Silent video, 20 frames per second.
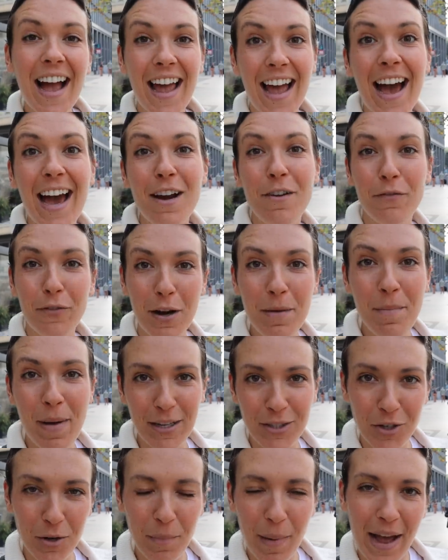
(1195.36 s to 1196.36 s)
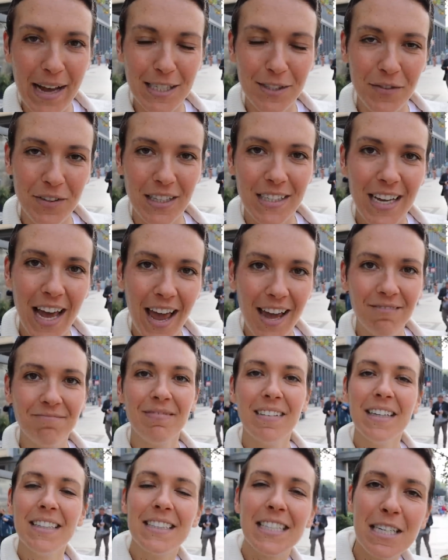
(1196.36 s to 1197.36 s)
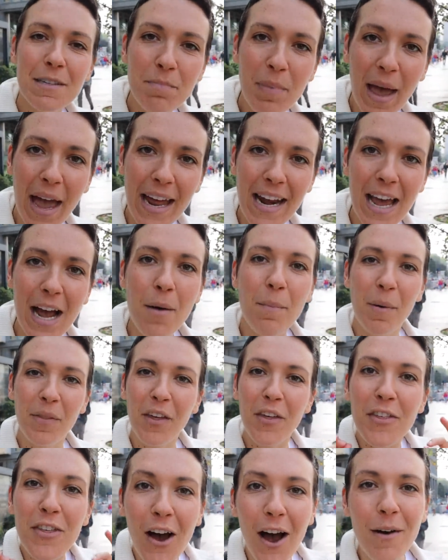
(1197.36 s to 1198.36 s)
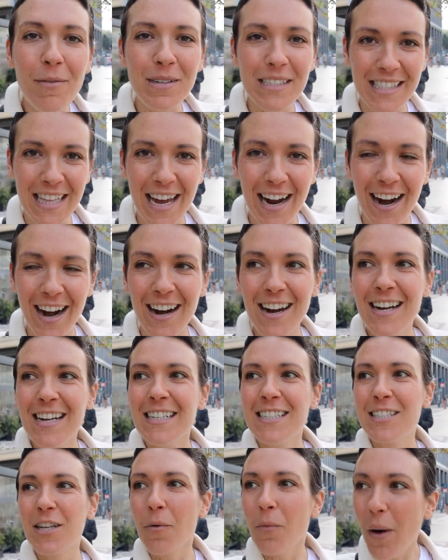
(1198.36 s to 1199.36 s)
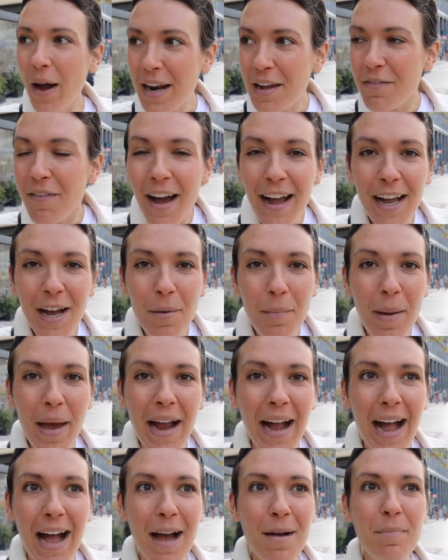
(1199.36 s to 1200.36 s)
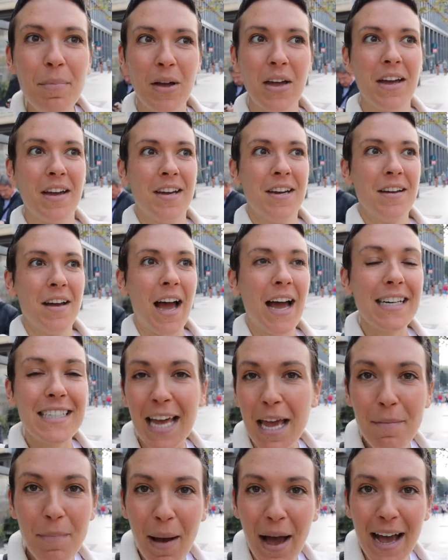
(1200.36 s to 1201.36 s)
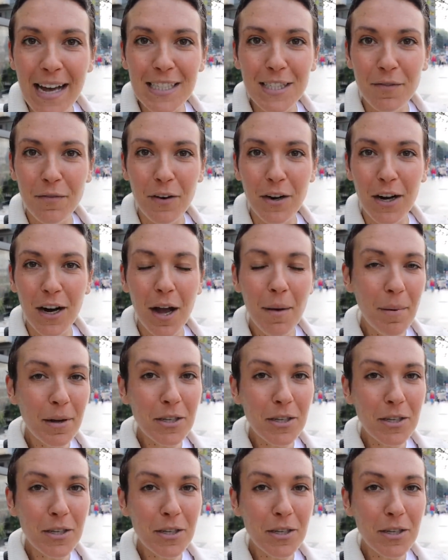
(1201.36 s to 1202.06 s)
I had a free metro pass for the day. Didn't pan out, but the thought was there. So what if I go pick up a day pass for a